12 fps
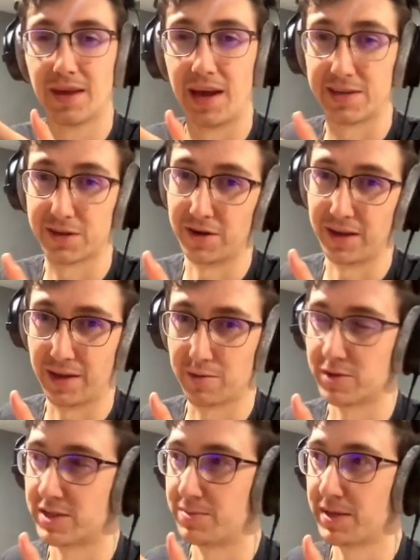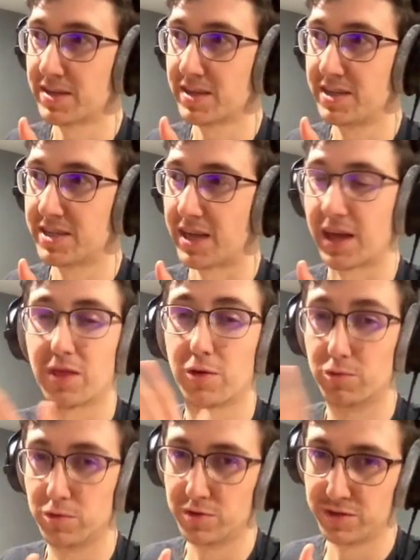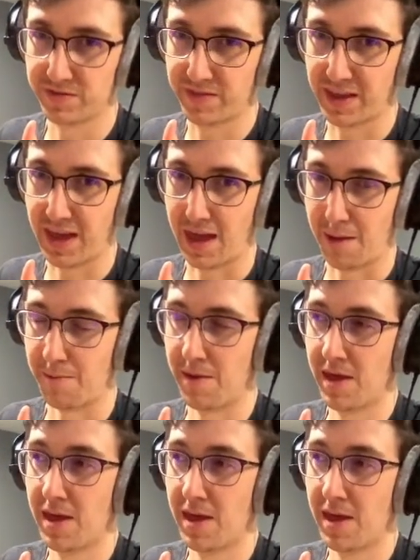SRD, which is basically just like the rules of the game.